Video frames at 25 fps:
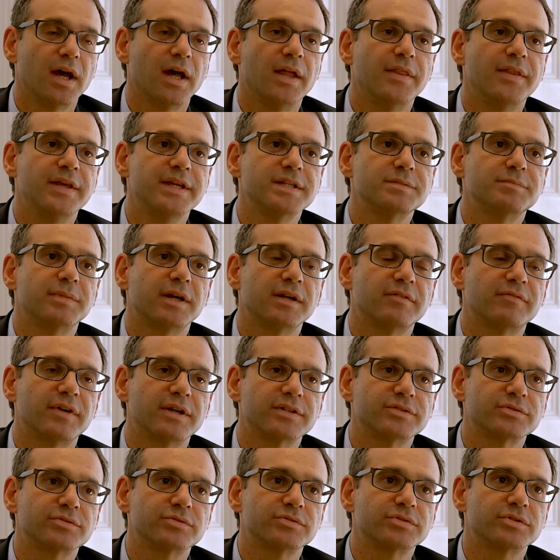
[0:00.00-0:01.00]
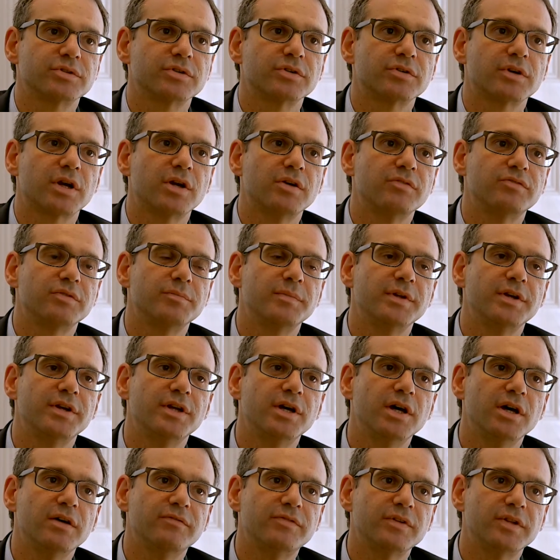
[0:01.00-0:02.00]
And these blood vessels can grow from the
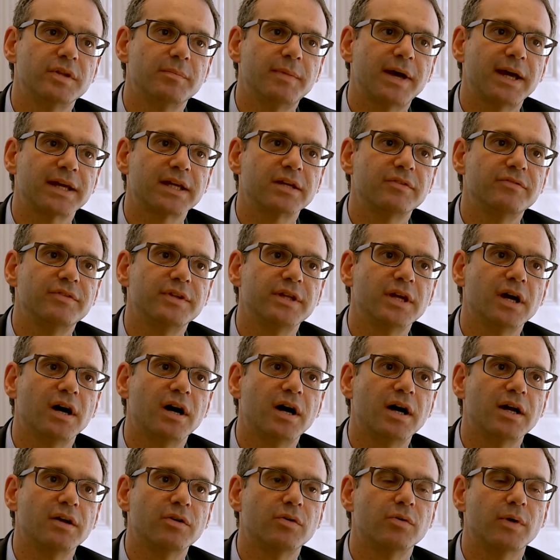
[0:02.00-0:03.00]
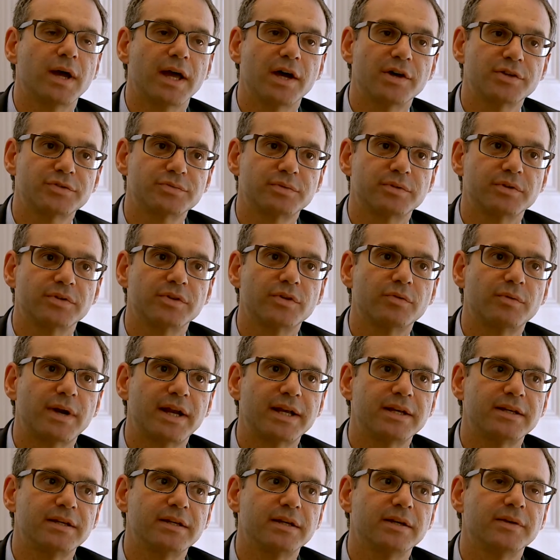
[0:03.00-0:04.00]
nerve at the back of the eye or elsewhere on the
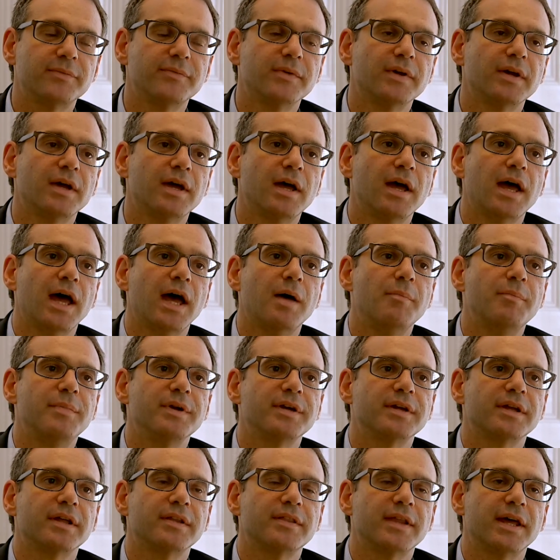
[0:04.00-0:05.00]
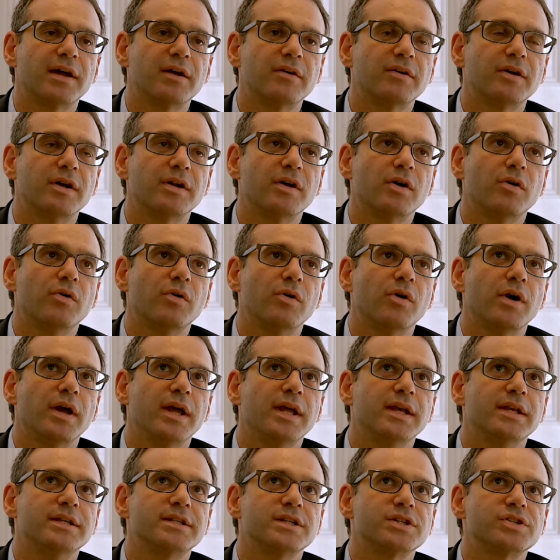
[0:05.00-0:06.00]
retina. And they're,
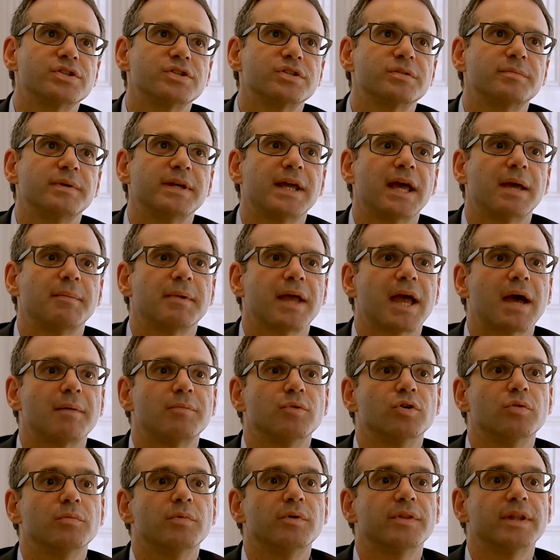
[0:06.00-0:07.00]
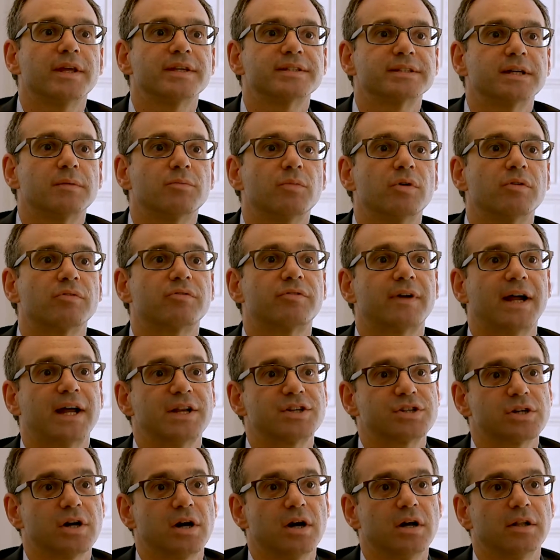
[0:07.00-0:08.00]
in addition to being abnormal, they're somewhat
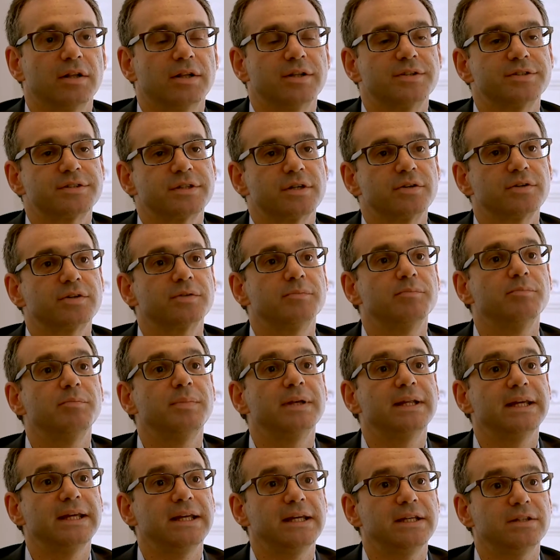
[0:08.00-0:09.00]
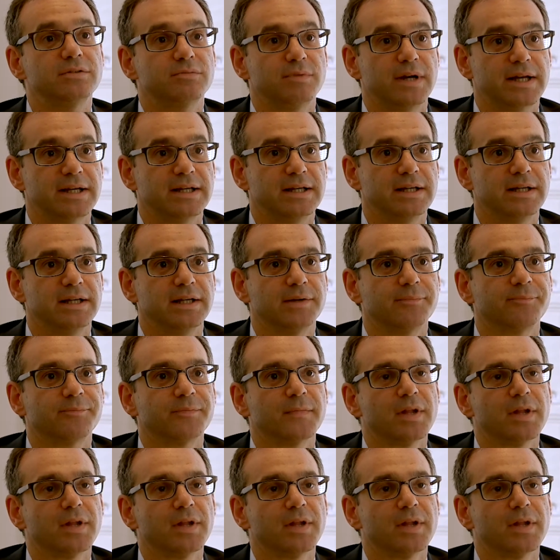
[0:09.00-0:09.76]
fragile and so can bleed readily.